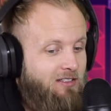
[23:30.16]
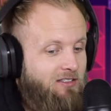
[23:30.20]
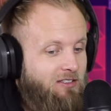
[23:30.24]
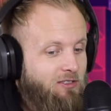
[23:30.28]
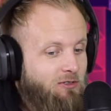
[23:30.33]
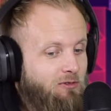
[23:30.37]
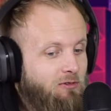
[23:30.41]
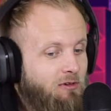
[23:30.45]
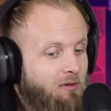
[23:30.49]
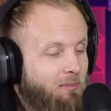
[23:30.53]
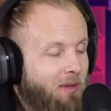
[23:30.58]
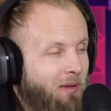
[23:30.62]

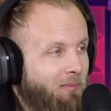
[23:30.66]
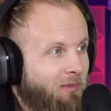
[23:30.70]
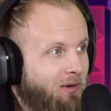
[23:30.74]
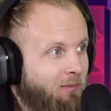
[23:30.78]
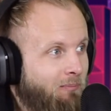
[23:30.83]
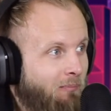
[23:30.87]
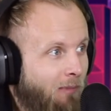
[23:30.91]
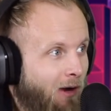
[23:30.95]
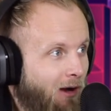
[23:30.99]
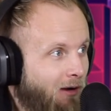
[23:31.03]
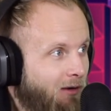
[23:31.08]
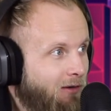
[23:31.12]
Do you remember
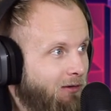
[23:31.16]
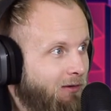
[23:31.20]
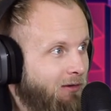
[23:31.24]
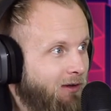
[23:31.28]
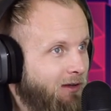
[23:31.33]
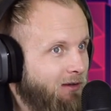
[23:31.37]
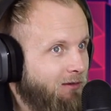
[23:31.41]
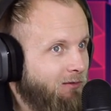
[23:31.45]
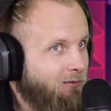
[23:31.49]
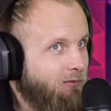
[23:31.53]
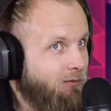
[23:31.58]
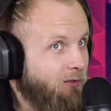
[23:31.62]

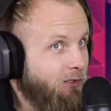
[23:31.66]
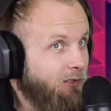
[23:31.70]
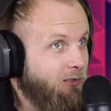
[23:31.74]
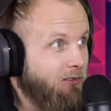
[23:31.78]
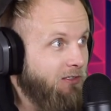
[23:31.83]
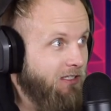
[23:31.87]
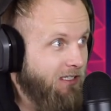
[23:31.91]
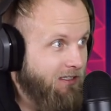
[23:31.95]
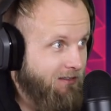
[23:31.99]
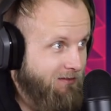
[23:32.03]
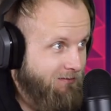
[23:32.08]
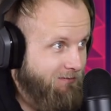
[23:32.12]
Margaret
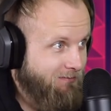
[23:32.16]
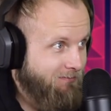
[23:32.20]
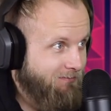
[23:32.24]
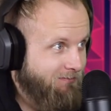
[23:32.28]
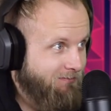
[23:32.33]
Rudin?